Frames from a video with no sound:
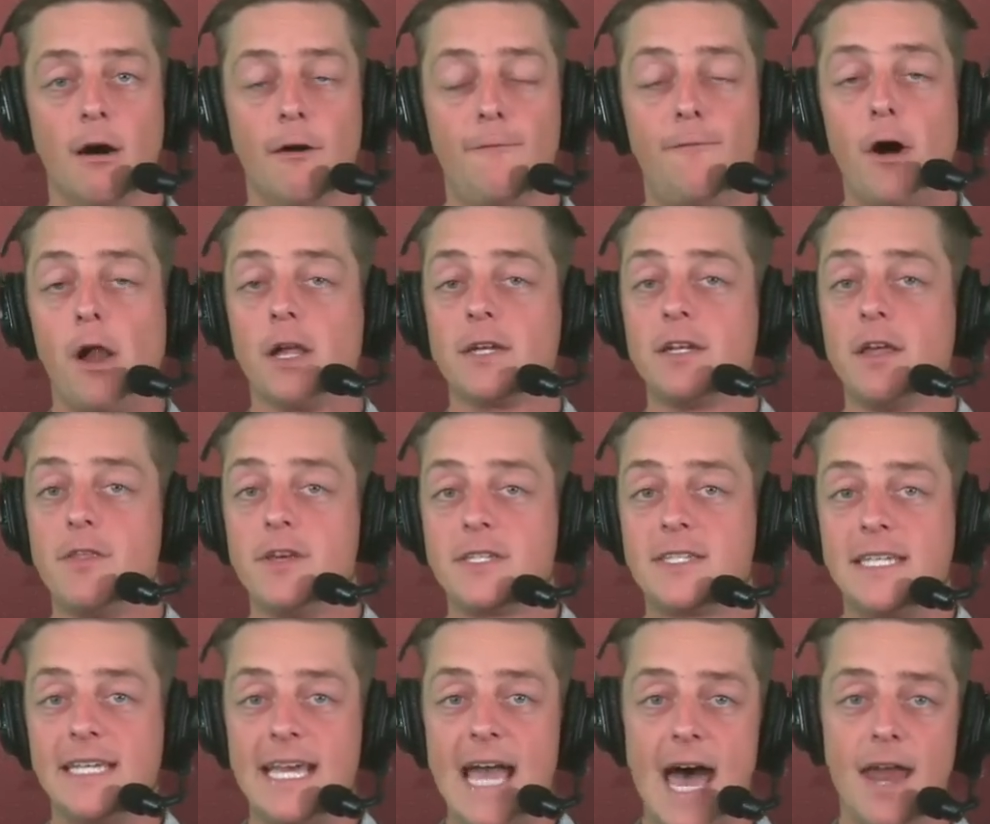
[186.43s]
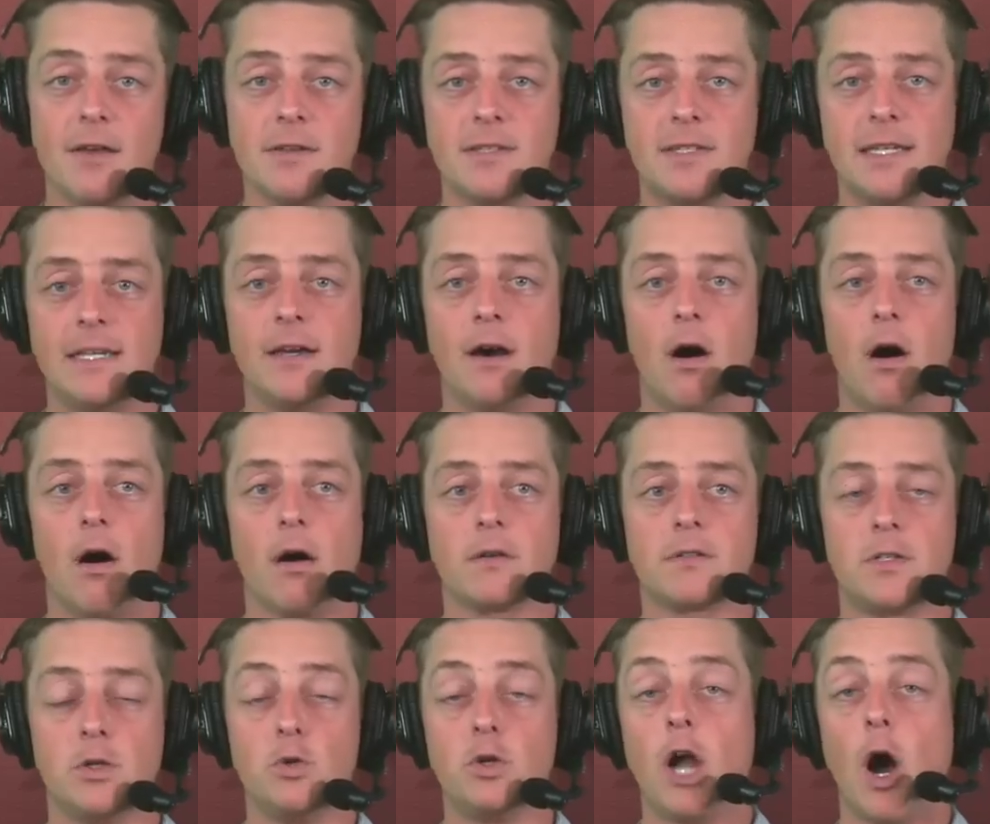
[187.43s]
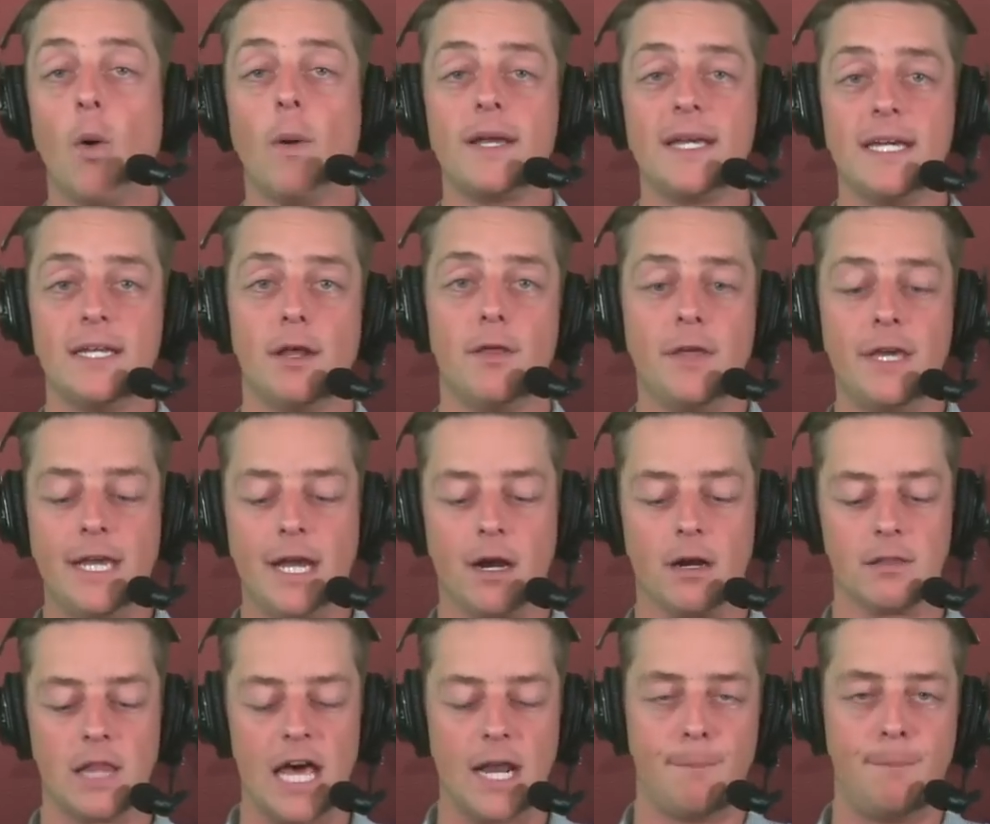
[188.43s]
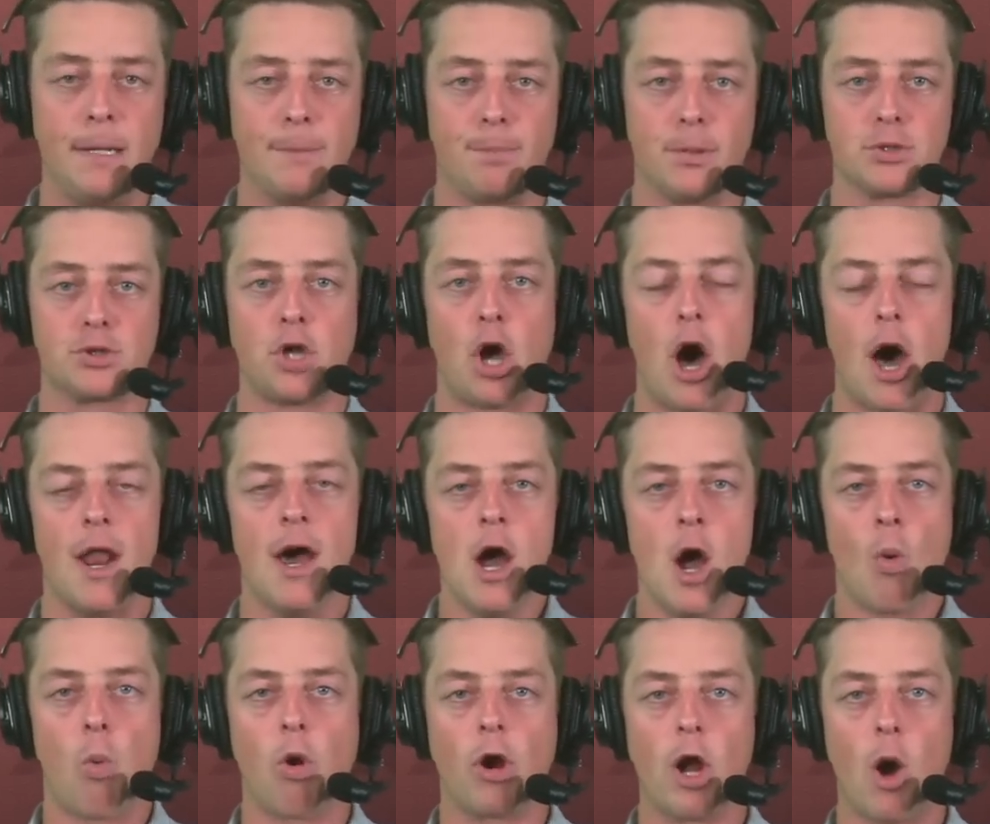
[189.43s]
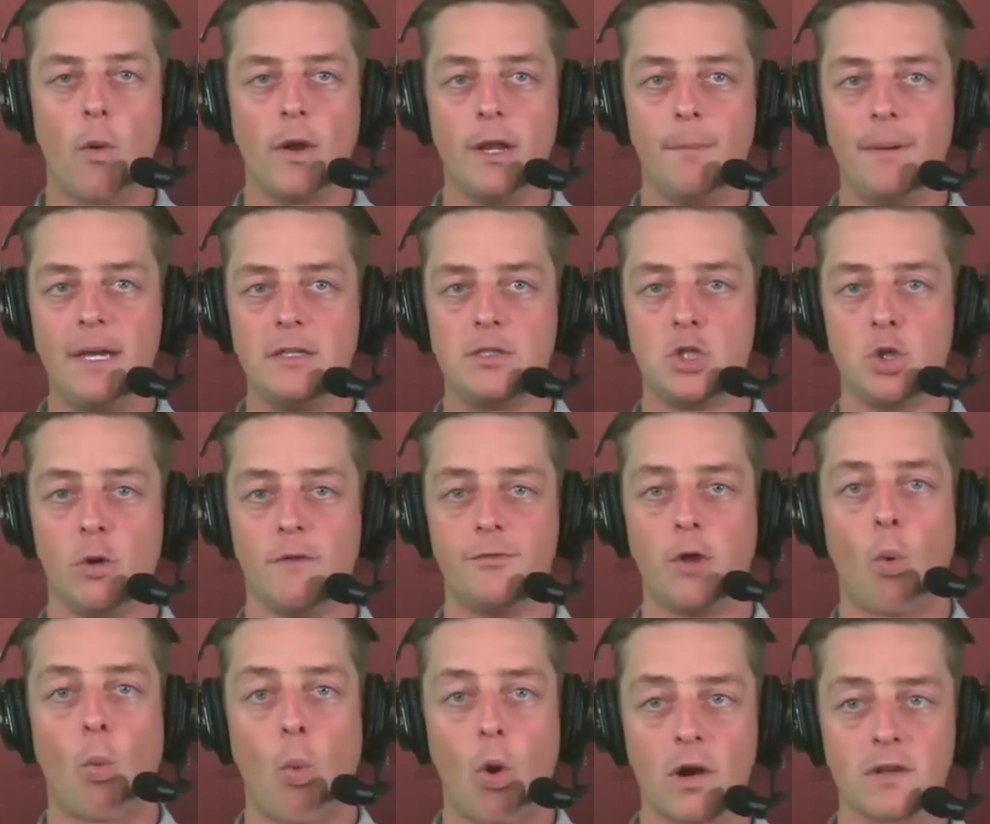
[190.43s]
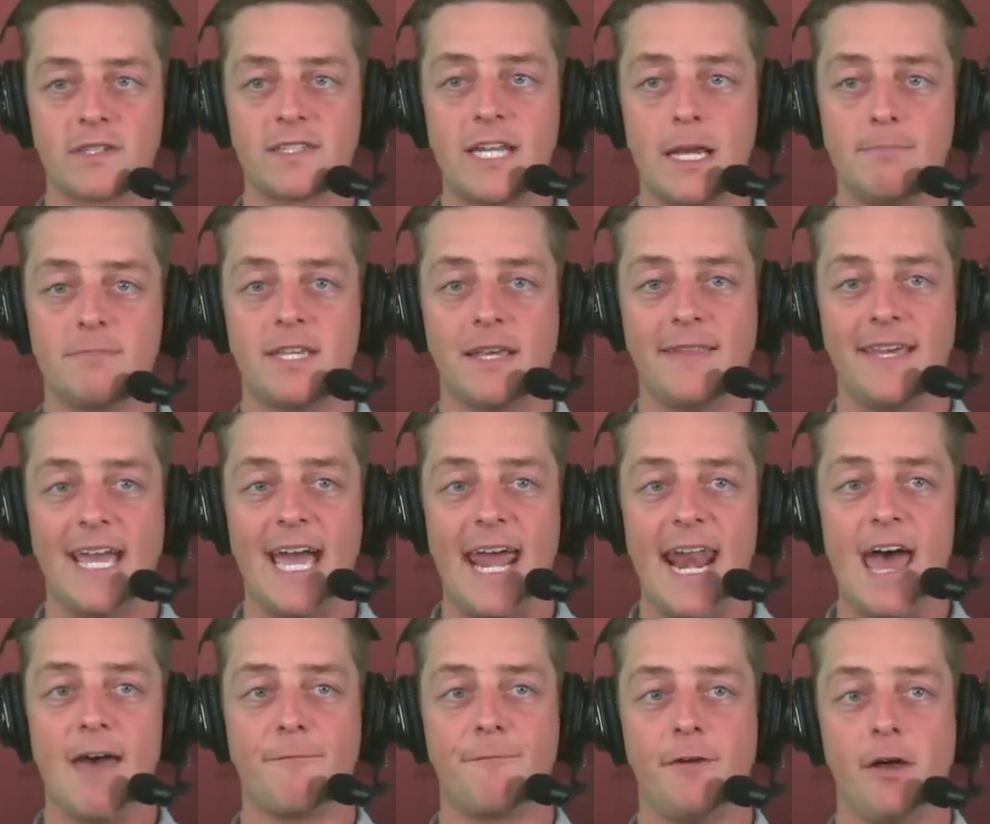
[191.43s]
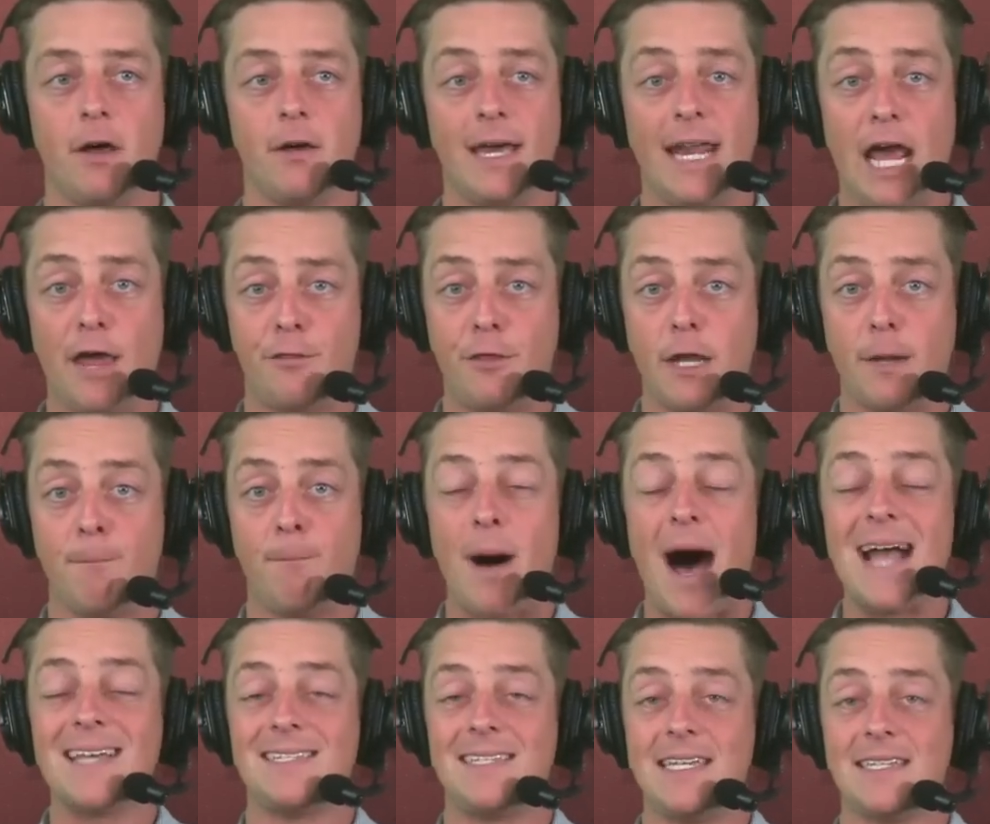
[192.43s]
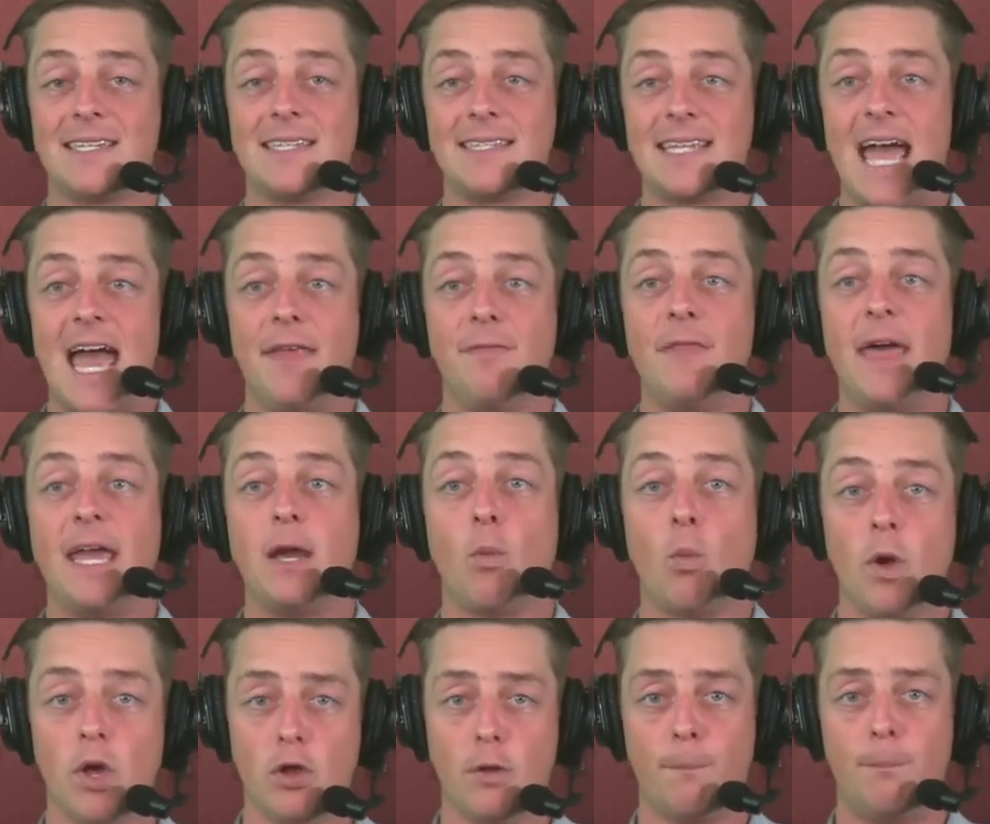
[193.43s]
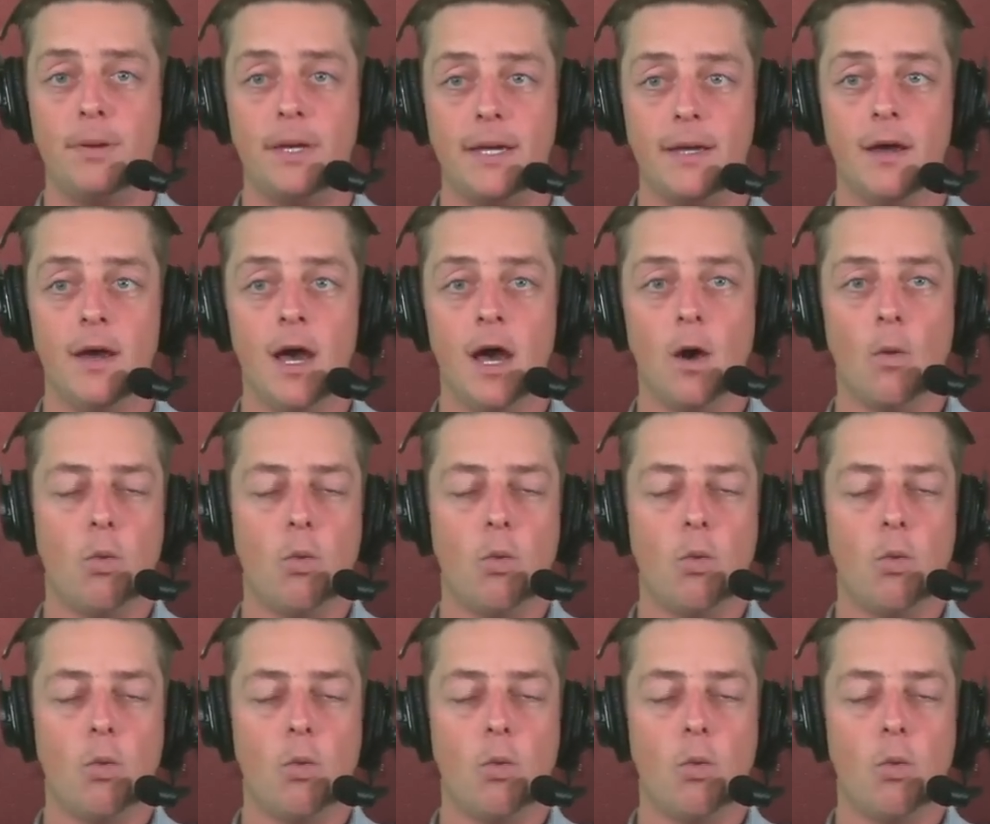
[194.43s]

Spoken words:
falling to the Seattle Seahawks, who going into the year, a lot of people thought were going to be two of the worst teams in the NFL, and I think by season's end they will be,